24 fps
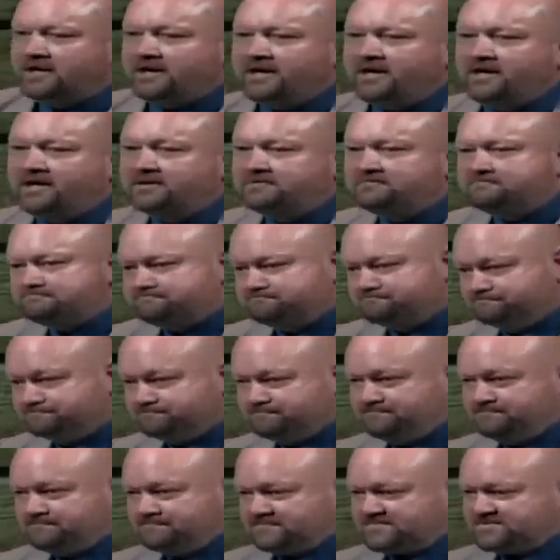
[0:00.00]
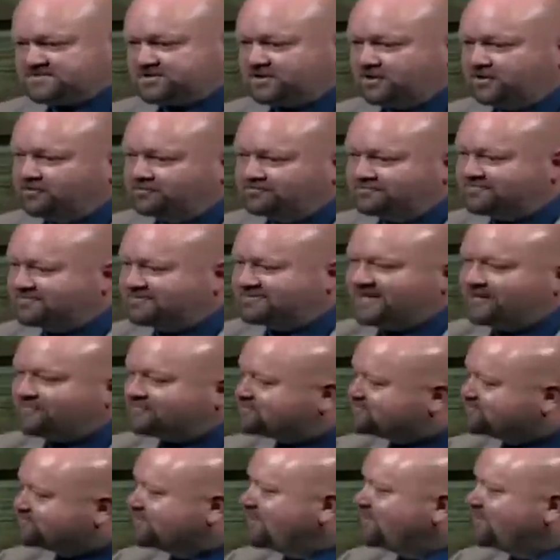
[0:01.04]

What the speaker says: And so that was